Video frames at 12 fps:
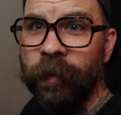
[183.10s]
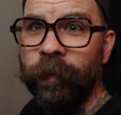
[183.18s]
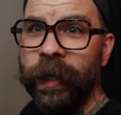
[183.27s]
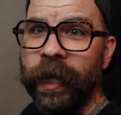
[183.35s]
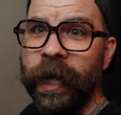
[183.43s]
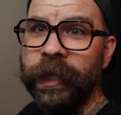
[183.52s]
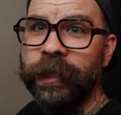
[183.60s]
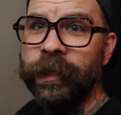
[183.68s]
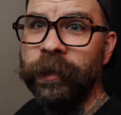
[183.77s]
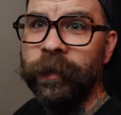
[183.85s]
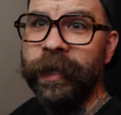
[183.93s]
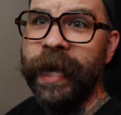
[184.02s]
we got
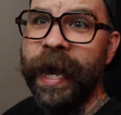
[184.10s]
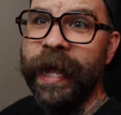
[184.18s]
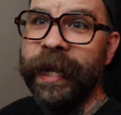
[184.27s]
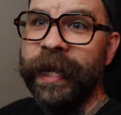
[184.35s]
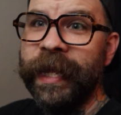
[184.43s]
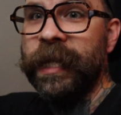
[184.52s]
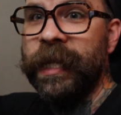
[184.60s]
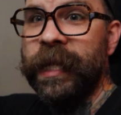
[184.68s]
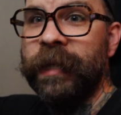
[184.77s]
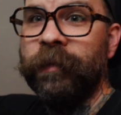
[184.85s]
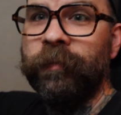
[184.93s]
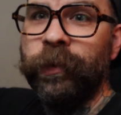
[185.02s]
to get,
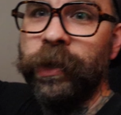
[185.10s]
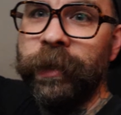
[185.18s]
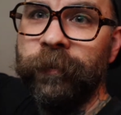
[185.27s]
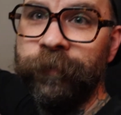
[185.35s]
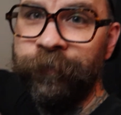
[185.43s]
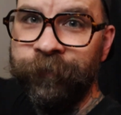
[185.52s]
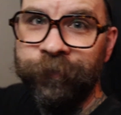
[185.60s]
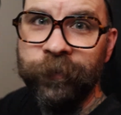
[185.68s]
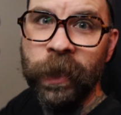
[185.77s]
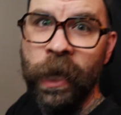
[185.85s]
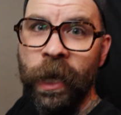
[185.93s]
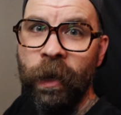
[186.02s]
oh boy,
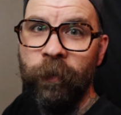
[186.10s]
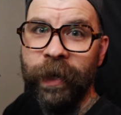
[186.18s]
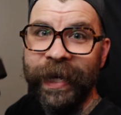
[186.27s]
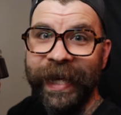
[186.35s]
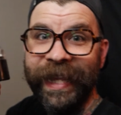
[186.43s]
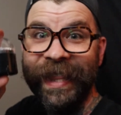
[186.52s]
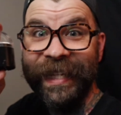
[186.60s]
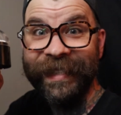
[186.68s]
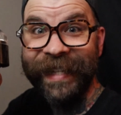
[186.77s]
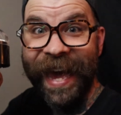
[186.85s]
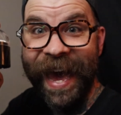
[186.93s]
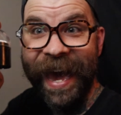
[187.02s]
we got to get
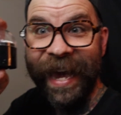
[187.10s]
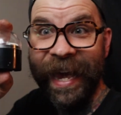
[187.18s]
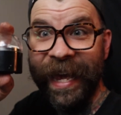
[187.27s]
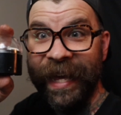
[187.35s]
this guy